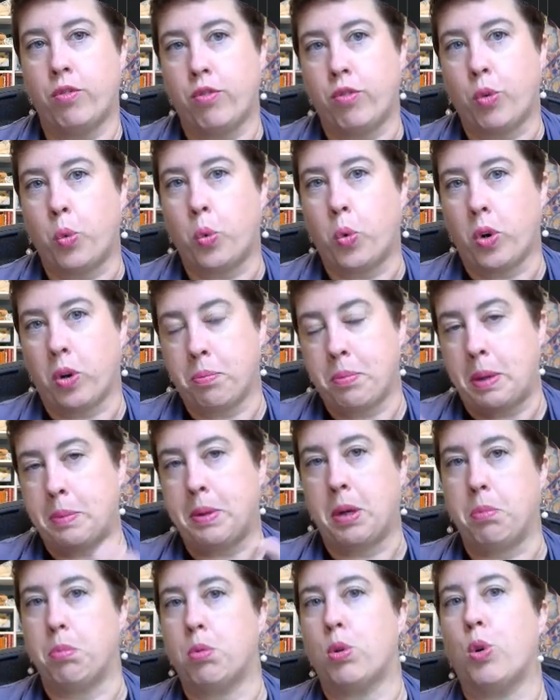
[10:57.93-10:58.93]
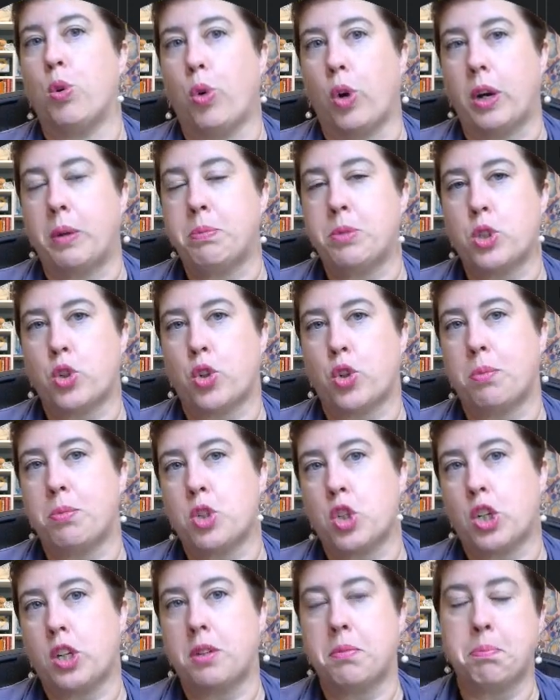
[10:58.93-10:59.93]
for maybe a program
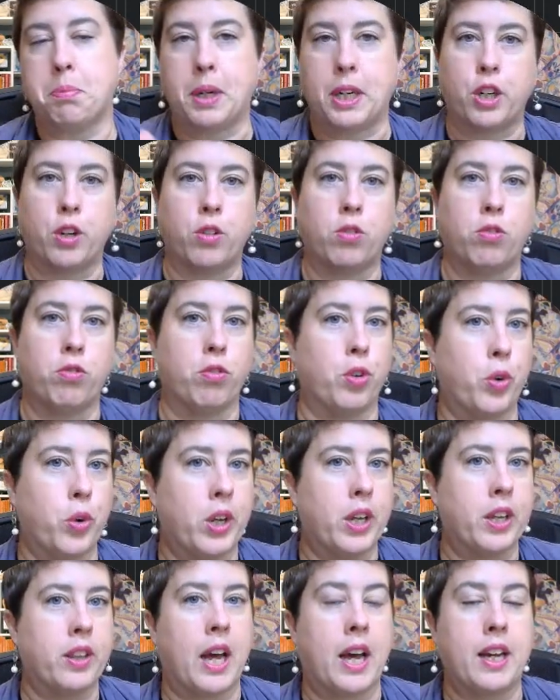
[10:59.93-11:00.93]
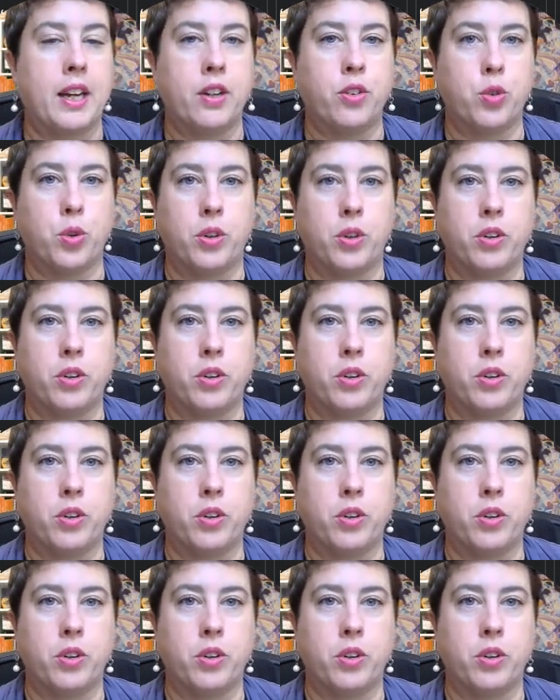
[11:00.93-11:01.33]
description, but converting that into a